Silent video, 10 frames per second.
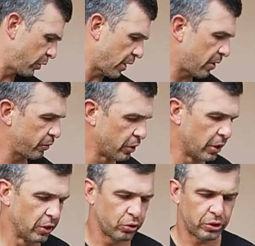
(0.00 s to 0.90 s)
you how
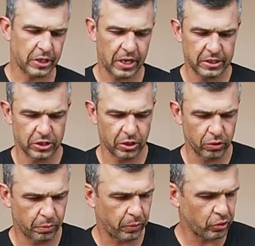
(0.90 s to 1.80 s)
to tie a
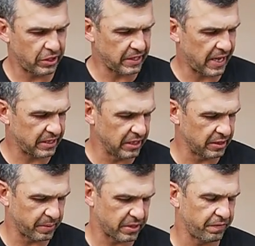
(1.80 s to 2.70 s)
circle hook, because there's actually a
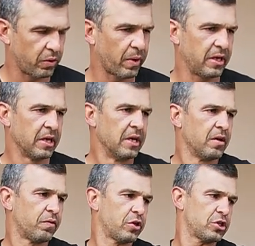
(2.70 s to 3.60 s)
specific way
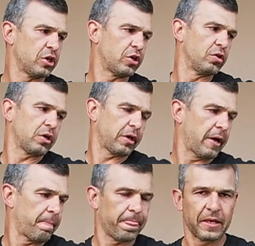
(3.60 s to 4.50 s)
for the circle hook.
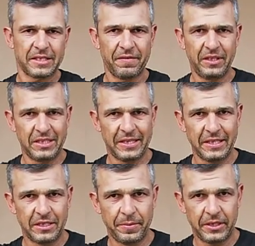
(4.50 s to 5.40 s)
Okay, seventy
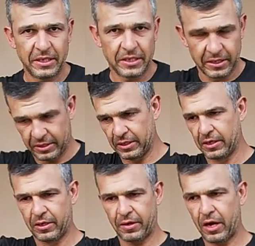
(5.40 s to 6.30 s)
centimeters,
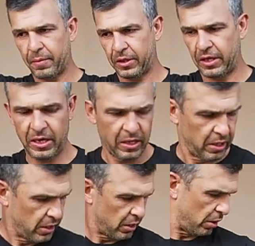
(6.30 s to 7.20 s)
right over there.
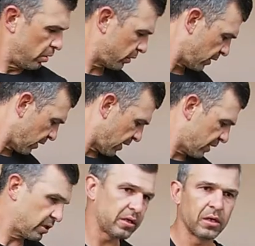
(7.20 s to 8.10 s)
You're looking at